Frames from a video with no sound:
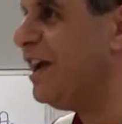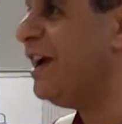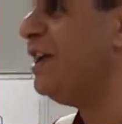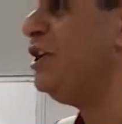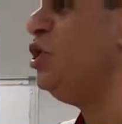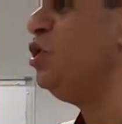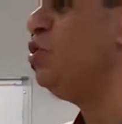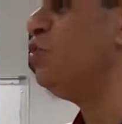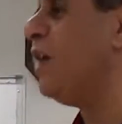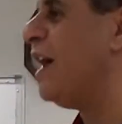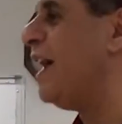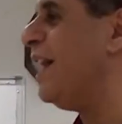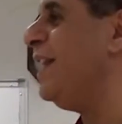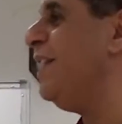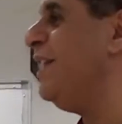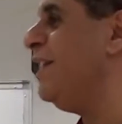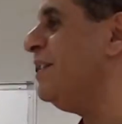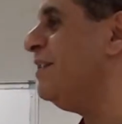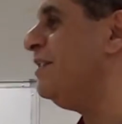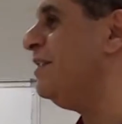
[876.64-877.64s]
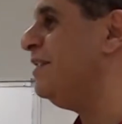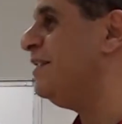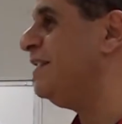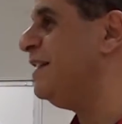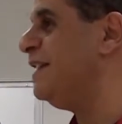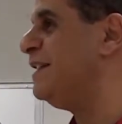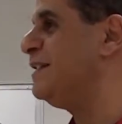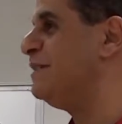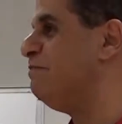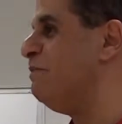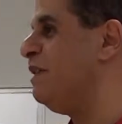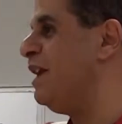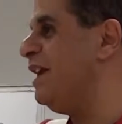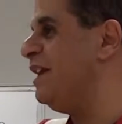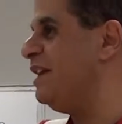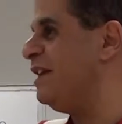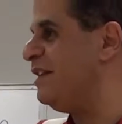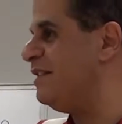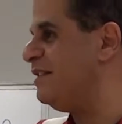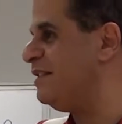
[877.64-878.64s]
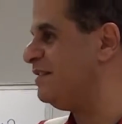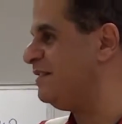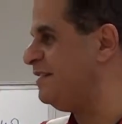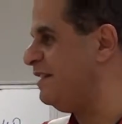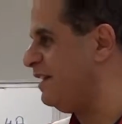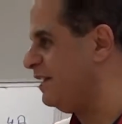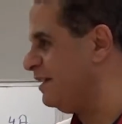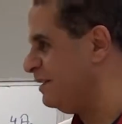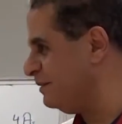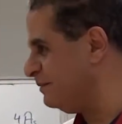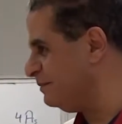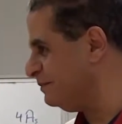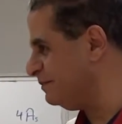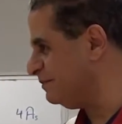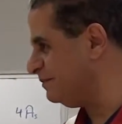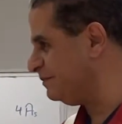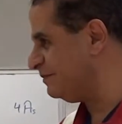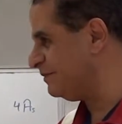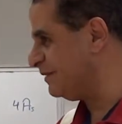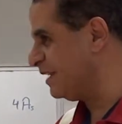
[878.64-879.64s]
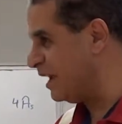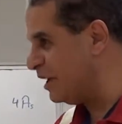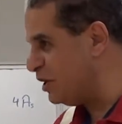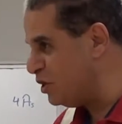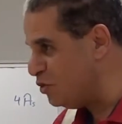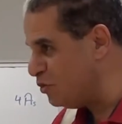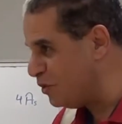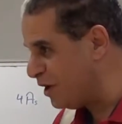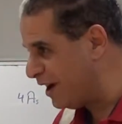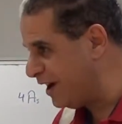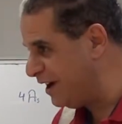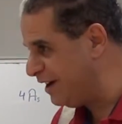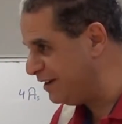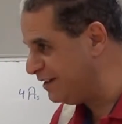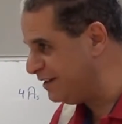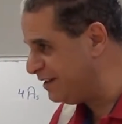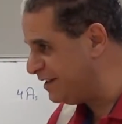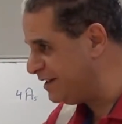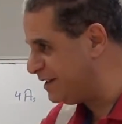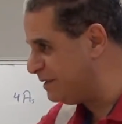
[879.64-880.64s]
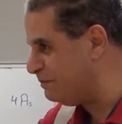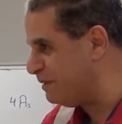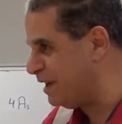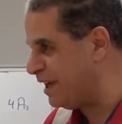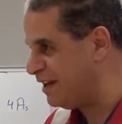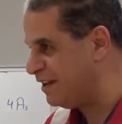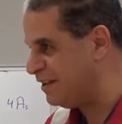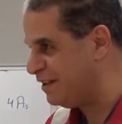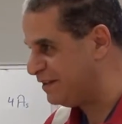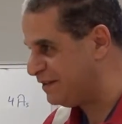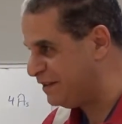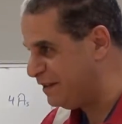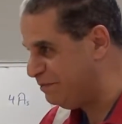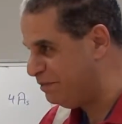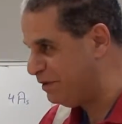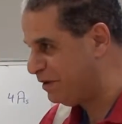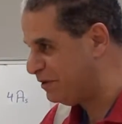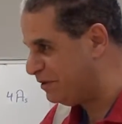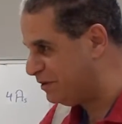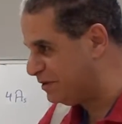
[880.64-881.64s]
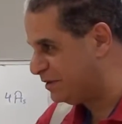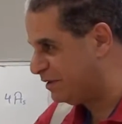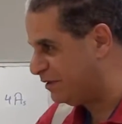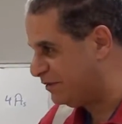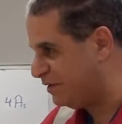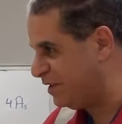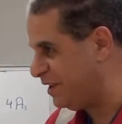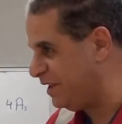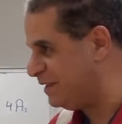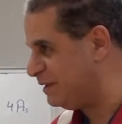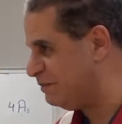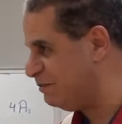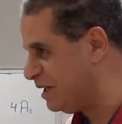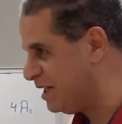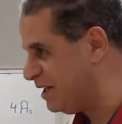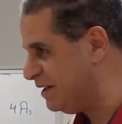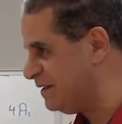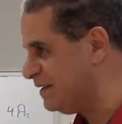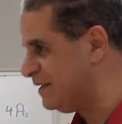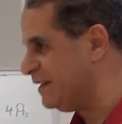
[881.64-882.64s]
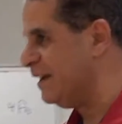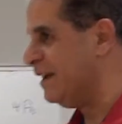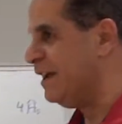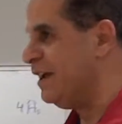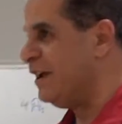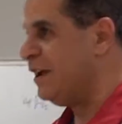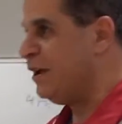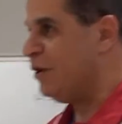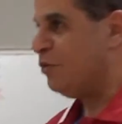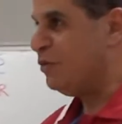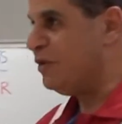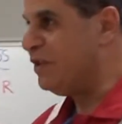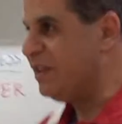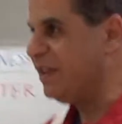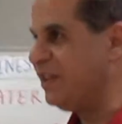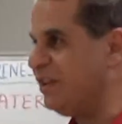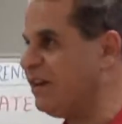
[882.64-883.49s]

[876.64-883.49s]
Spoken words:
a new island is made in the sea. A new island is made in the sea because of these metals when they